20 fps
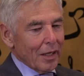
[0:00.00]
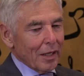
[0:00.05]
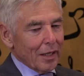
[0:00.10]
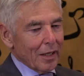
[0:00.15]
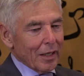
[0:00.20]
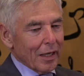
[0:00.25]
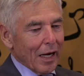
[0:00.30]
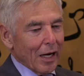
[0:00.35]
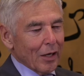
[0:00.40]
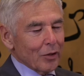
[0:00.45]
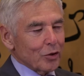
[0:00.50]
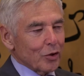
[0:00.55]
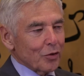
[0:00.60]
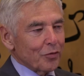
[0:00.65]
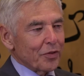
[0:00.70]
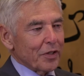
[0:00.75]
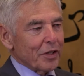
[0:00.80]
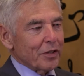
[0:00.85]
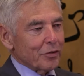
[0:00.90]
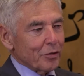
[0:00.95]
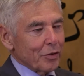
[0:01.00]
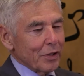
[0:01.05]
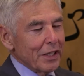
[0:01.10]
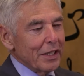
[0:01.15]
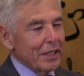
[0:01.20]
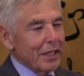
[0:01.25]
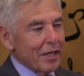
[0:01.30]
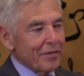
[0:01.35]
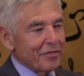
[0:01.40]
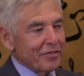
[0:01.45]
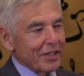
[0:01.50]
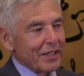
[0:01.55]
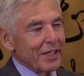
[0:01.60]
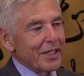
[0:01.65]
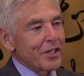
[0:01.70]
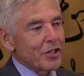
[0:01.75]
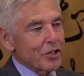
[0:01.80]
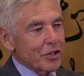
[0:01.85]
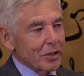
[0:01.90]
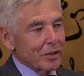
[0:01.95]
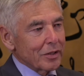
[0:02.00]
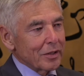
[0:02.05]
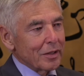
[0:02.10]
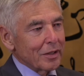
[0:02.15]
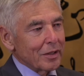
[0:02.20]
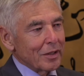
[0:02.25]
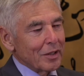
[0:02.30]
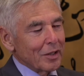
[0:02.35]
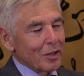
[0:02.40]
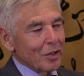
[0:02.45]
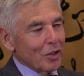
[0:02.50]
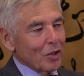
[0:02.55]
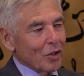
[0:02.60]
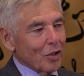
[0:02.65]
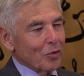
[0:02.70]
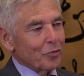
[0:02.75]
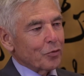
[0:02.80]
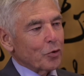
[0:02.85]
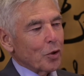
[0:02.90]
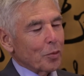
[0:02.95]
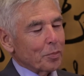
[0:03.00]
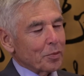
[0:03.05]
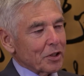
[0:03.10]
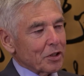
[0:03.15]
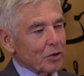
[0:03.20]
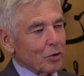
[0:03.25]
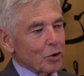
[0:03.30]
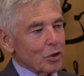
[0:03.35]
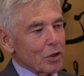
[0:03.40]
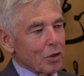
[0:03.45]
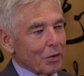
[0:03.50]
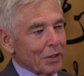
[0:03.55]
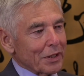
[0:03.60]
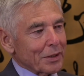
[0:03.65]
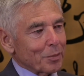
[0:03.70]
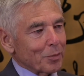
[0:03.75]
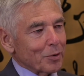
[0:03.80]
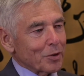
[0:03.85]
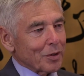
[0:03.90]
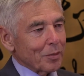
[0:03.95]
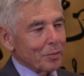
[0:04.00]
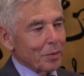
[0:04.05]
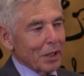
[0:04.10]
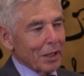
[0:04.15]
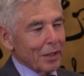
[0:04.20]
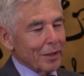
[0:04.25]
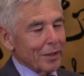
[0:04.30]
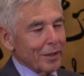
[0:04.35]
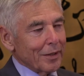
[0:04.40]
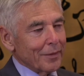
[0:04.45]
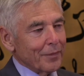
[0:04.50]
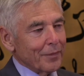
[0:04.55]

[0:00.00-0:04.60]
out of a redefinition of corporate social responsibility.